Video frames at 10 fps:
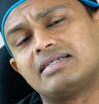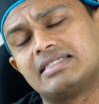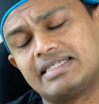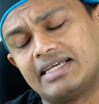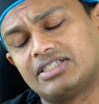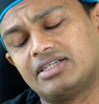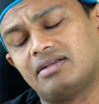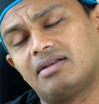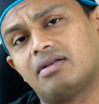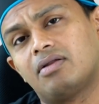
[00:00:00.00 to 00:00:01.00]

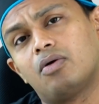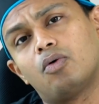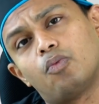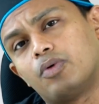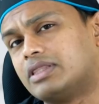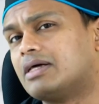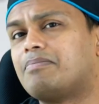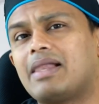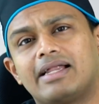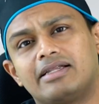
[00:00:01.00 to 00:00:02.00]
session with the
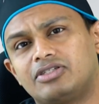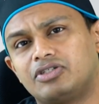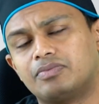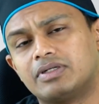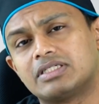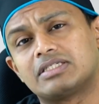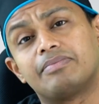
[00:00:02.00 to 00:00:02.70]
bladder tumors,